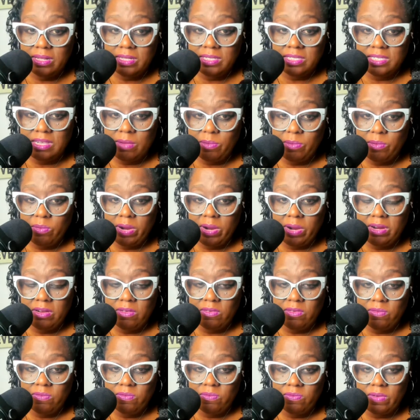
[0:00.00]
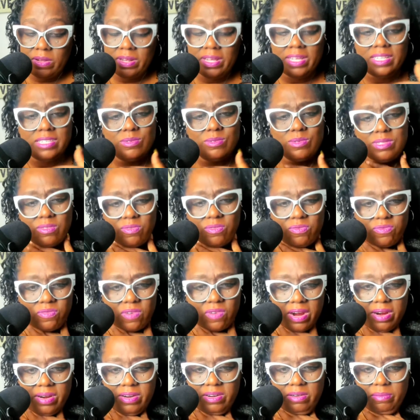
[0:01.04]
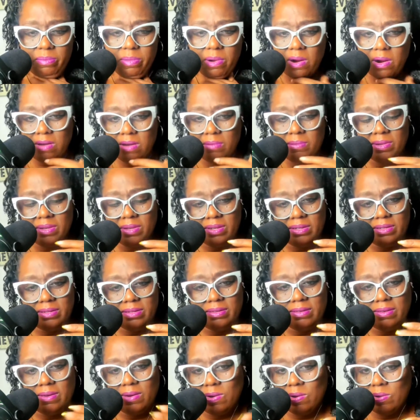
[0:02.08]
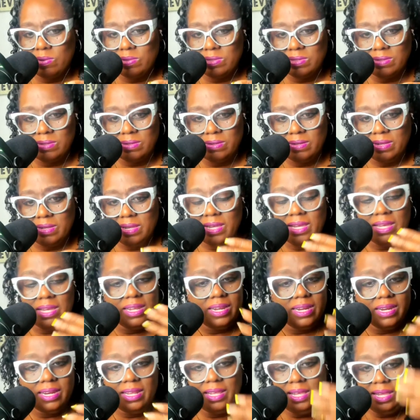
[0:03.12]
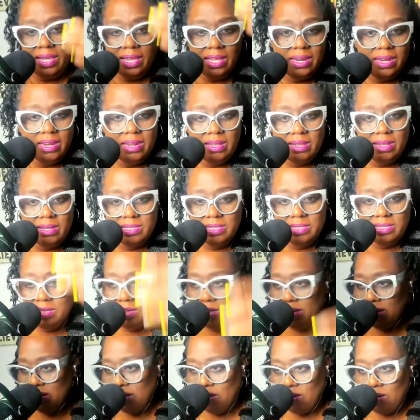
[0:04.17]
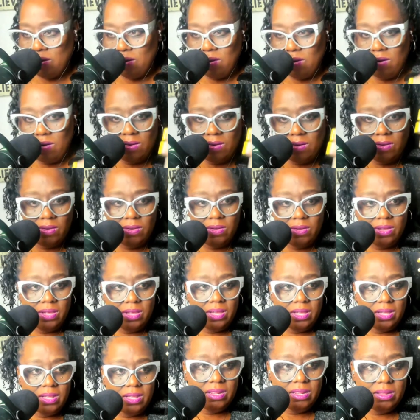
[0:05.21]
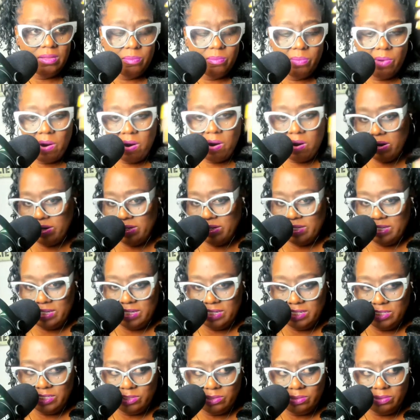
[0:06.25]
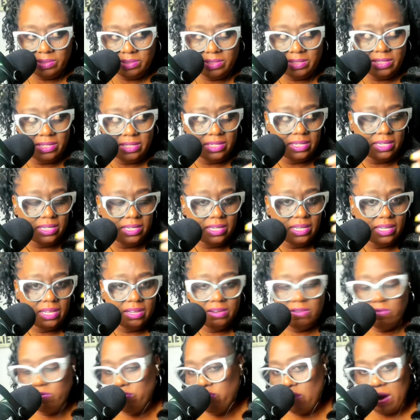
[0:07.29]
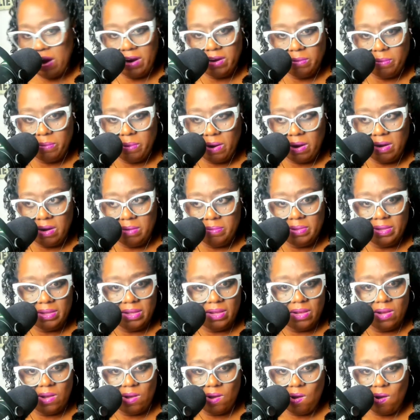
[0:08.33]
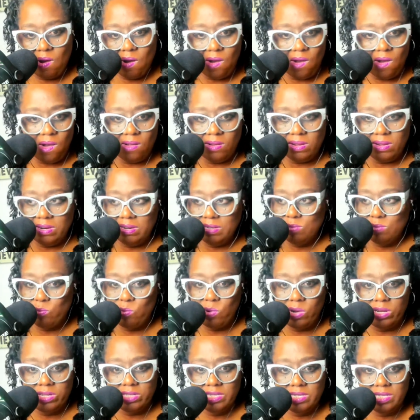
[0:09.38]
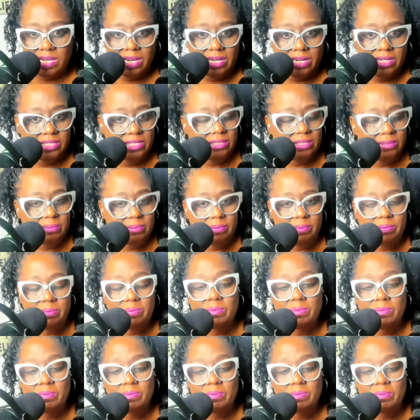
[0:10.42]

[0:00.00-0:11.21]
separating I guess it was a fire department also. They had the city hall, the park district, the fire department, all in this one section.